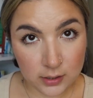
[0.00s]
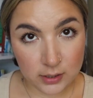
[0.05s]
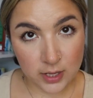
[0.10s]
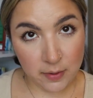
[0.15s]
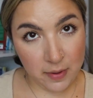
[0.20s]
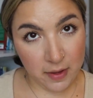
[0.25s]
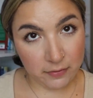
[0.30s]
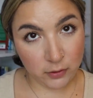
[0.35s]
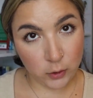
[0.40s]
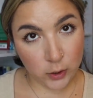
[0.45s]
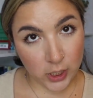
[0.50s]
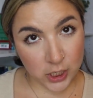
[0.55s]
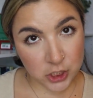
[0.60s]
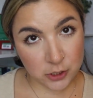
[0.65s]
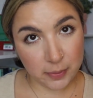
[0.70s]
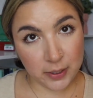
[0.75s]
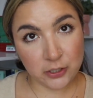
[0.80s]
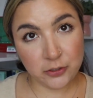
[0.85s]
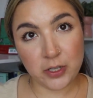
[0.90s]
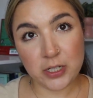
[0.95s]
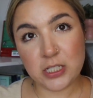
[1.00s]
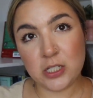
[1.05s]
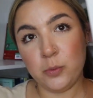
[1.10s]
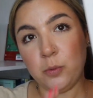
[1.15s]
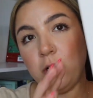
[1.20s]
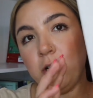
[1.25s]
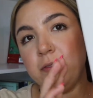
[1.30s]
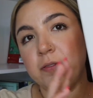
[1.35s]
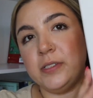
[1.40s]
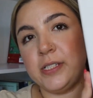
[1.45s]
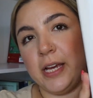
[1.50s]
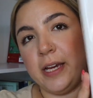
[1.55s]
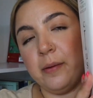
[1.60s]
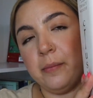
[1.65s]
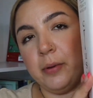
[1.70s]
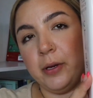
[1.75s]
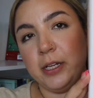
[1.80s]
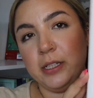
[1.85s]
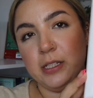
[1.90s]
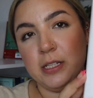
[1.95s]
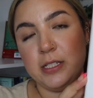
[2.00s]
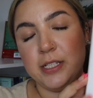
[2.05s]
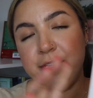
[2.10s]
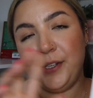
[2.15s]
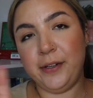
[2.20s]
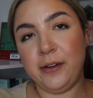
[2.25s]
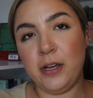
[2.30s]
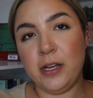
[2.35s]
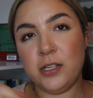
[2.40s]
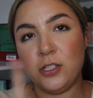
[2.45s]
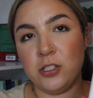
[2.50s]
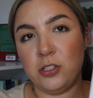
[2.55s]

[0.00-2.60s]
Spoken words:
Then we have Crush by Tracy Wolff, 2nd book in the series,